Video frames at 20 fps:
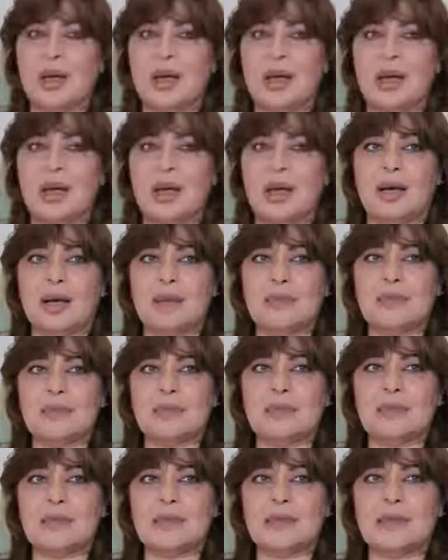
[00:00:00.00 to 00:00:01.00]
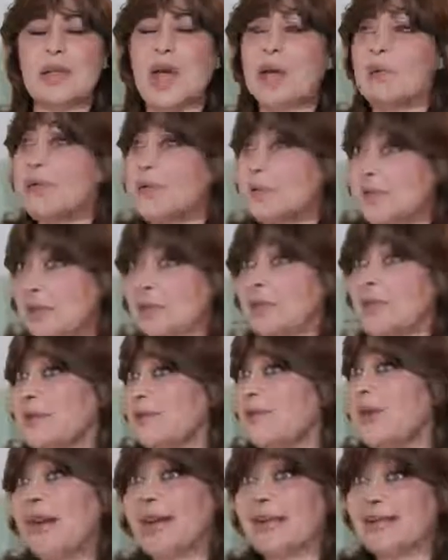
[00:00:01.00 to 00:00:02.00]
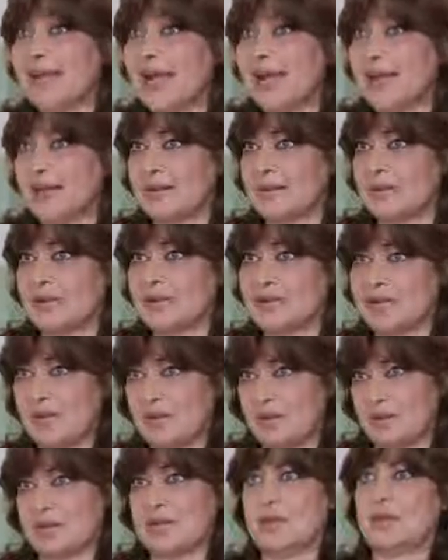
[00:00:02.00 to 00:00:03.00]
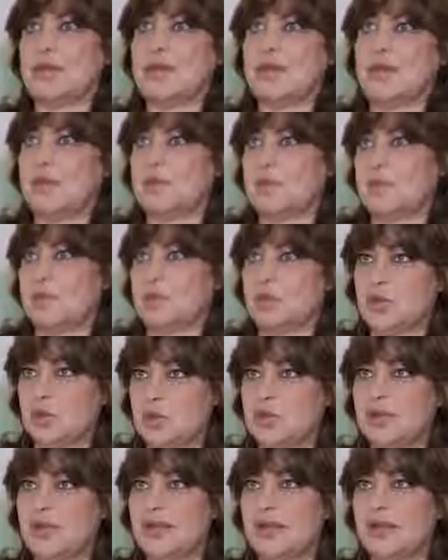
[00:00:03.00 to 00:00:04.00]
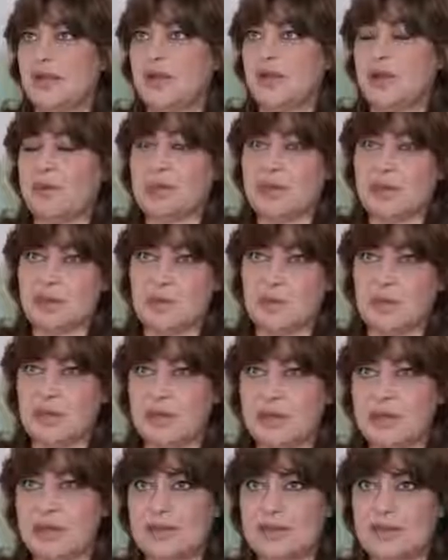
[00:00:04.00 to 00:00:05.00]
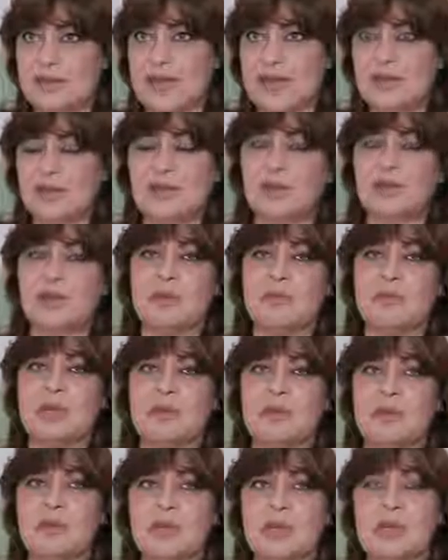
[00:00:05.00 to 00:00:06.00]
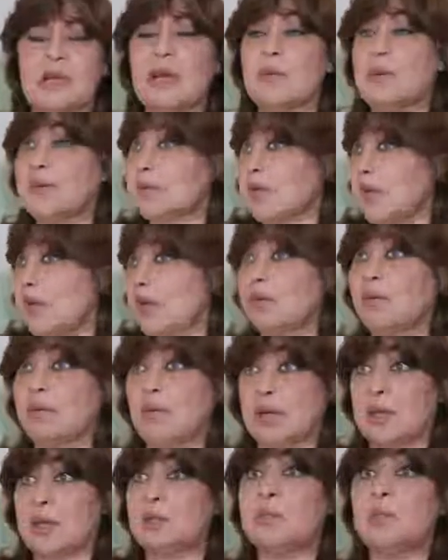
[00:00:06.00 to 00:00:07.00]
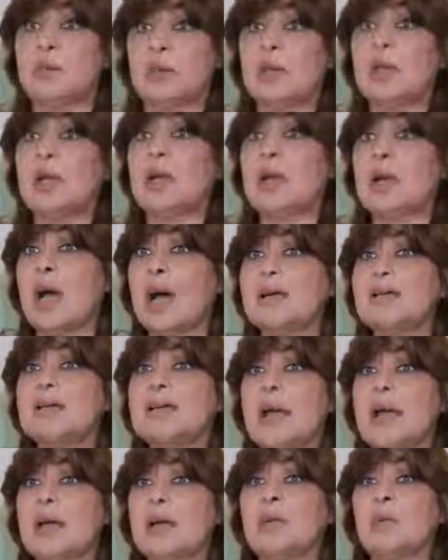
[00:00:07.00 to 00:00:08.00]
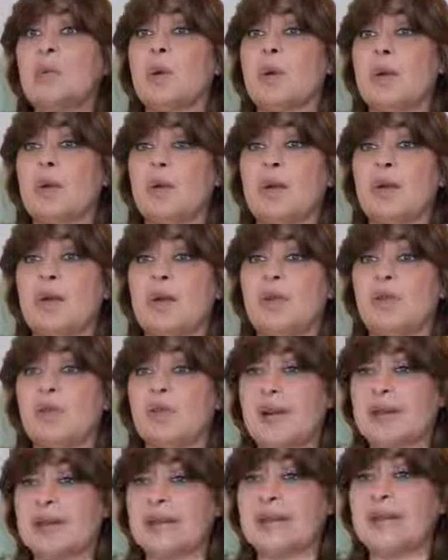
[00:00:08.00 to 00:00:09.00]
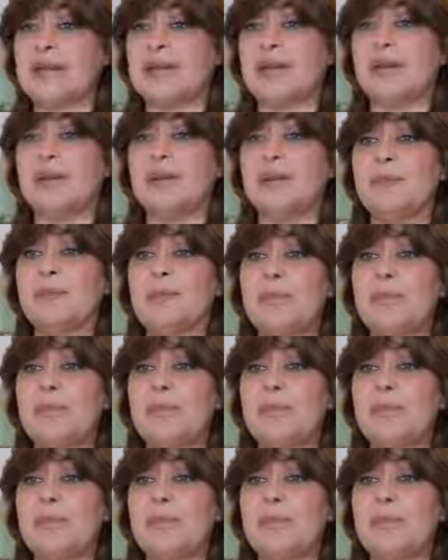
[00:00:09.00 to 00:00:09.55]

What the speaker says: Um, it was very exciting because I was in Germany in the feminist movement, in the international feminist movement, and I was trying to keep contact with friends here.